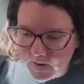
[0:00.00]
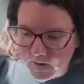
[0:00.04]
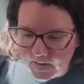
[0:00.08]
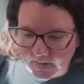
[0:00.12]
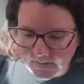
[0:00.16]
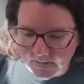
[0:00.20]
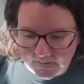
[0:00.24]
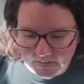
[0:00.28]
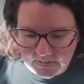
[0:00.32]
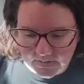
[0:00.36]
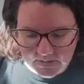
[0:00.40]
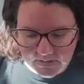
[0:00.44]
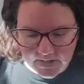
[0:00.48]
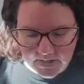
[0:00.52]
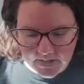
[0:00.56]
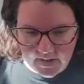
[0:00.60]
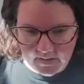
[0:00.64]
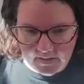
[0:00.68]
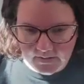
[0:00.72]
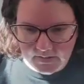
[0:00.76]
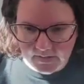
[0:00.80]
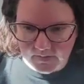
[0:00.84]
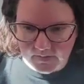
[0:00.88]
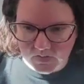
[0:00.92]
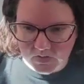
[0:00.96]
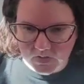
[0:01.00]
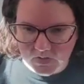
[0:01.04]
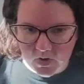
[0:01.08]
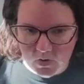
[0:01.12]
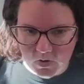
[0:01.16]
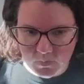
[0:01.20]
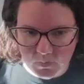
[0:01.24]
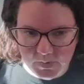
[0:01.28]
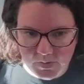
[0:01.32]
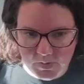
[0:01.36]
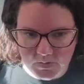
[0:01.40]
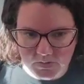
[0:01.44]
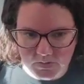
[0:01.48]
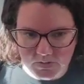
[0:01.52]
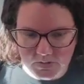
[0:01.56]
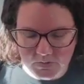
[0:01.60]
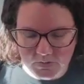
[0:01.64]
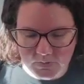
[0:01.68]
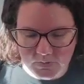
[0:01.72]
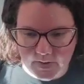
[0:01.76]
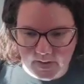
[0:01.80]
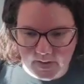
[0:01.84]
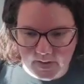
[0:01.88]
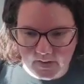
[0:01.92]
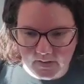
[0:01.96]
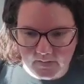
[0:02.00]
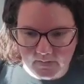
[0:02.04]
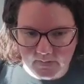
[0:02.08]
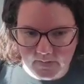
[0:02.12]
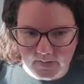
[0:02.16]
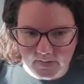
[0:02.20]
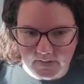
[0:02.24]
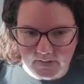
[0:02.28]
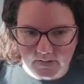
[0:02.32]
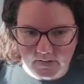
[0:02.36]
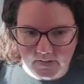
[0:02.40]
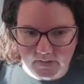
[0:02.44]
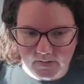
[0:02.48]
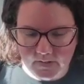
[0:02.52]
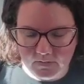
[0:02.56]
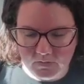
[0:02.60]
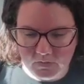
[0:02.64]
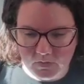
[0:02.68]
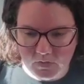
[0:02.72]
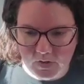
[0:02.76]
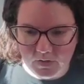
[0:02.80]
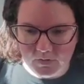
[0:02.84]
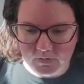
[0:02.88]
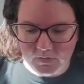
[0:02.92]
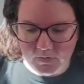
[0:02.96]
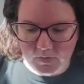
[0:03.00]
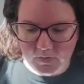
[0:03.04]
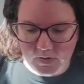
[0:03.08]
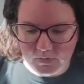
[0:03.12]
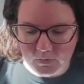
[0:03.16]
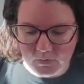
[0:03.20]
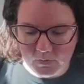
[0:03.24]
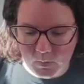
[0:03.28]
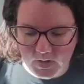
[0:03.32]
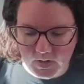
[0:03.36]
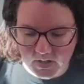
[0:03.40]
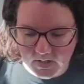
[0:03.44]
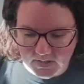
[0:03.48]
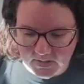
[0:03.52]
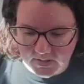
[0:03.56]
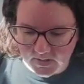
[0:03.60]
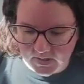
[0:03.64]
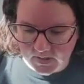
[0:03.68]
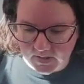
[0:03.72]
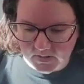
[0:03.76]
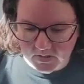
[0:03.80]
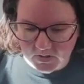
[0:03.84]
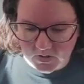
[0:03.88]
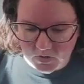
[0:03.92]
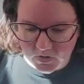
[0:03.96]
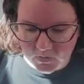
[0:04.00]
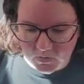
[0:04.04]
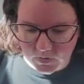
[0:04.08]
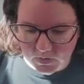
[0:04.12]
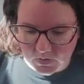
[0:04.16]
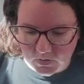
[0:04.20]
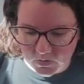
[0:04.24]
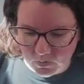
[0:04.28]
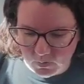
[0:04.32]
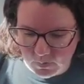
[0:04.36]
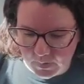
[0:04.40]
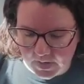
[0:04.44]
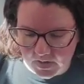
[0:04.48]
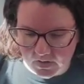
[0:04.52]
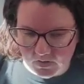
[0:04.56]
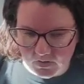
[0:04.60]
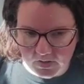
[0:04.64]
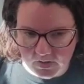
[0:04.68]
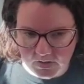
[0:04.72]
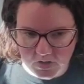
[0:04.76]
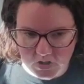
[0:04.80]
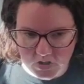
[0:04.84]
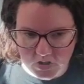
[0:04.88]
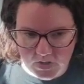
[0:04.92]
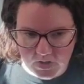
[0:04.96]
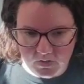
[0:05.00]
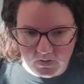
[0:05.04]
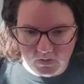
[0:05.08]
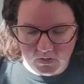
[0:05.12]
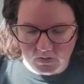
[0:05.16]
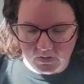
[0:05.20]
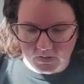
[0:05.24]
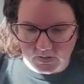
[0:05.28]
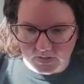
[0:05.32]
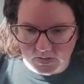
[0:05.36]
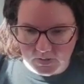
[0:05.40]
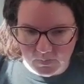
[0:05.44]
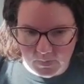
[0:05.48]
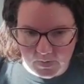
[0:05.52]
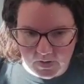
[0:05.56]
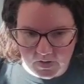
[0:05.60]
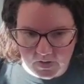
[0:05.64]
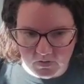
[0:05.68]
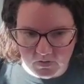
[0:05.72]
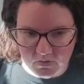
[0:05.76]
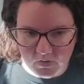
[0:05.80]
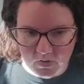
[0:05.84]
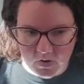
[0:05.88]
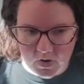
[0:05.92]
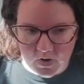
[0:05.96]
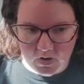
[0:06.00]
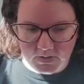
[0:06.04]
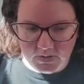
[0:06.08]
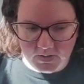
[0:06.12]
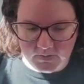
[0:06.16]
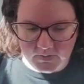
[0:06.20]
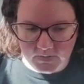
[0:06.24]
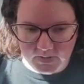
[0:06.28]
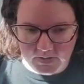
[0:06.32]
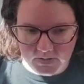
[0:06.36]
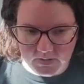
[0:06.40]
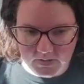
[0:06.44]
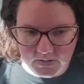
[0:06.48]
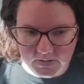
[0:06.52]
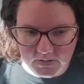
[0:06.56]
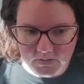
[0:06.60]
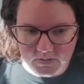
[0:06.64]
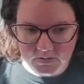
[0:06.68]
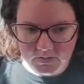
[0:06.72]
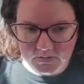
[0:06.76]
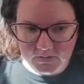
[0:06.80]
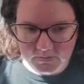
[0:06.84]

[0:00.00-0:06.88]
rising tide lifts all boats, right? Like if we as an industry do better in general, it's better for all of us.